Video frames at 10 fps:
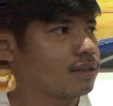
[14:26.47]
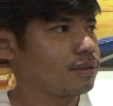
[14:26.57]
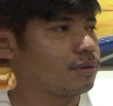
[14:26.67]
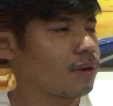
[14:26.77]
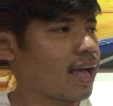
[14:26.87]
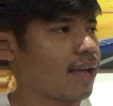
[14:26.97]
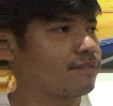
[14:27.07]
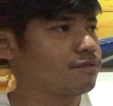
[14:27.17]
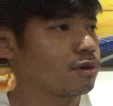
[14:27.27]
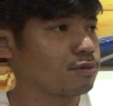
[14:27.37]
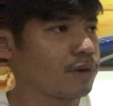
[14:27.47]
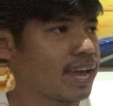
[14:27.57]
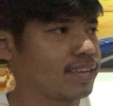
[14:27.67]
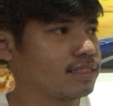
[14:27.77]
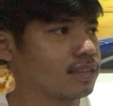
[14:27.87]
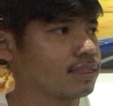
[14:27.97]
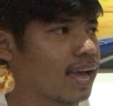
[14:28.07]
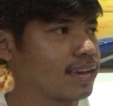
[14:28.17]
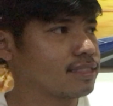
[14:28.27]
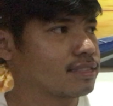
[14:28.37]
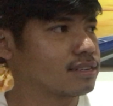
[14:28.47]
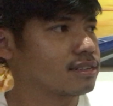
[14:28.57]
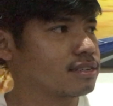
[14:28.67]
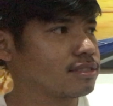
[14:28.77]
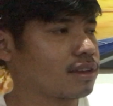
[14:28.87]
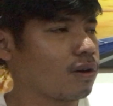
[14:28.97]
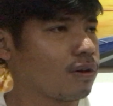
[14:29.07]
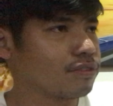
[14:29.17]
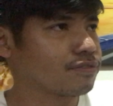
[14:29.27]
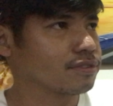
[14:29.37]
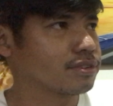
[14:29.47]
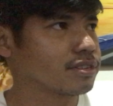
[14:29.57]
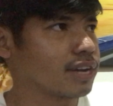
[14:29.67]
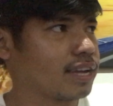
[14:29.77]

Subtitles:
you have read the title, the author,